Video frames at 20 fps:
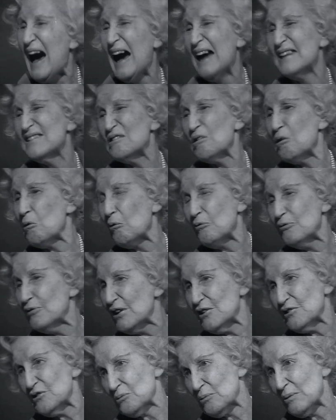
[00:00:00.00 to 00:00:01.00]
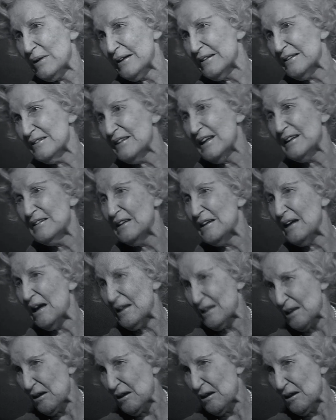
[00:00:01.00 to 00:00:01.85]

I tore first one and then the